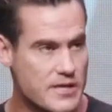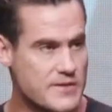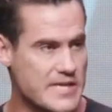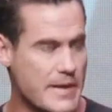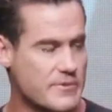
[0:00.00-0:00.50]
in the
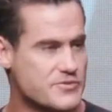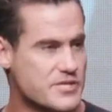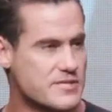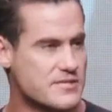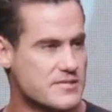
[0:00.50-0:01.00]
time of
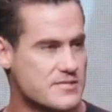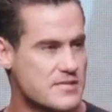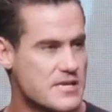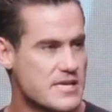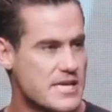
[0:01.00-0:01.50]
Jesus,
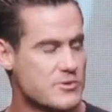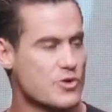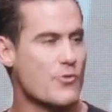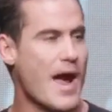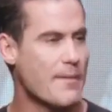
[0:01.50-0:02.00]
he was a
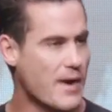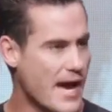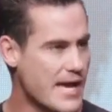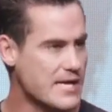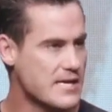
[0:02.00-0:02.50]

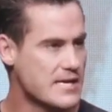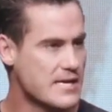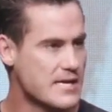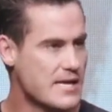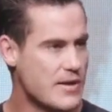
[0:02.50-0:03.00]
rabbi,
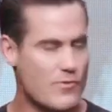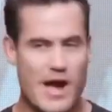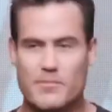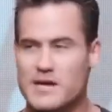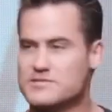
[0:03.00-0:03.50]
and
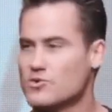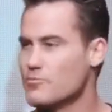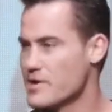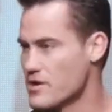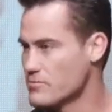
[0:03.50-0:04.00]
rabbis told
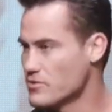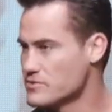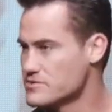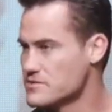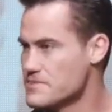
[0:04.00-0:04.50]

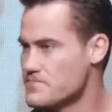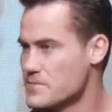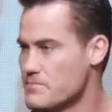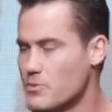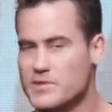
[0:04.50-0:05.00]
parables.
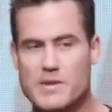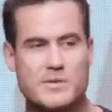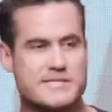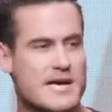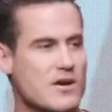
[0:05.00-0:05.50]
But when they
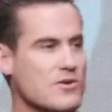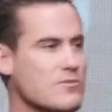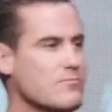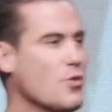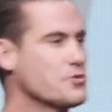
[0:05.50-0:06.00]
would tell
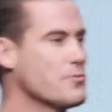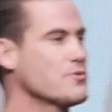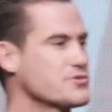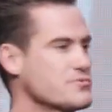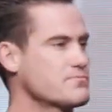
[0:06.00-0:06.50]
multiple
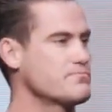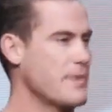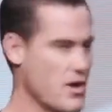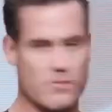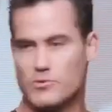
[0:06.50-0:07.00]

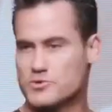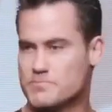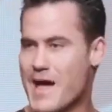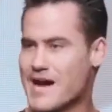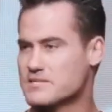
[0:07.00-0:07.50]
parables
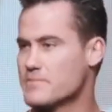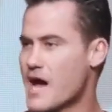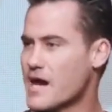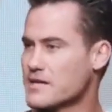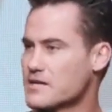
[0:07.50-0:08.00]
back to
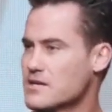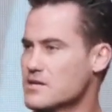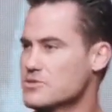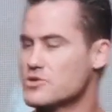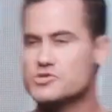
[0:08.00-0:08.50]
back,
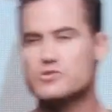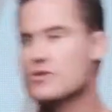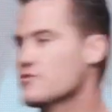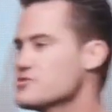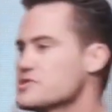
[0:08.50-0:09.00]
don't you know
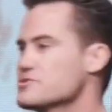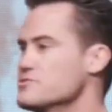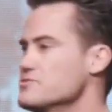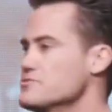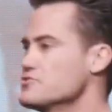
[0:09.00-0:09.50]
they're just
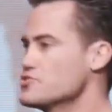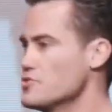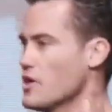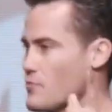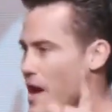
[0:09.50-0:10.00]

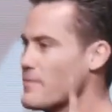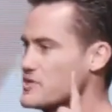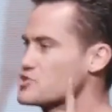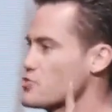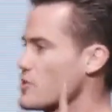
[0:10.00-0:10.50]
a
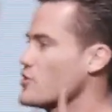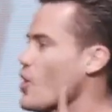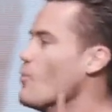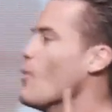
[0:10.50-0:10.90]
rabbi's drilling home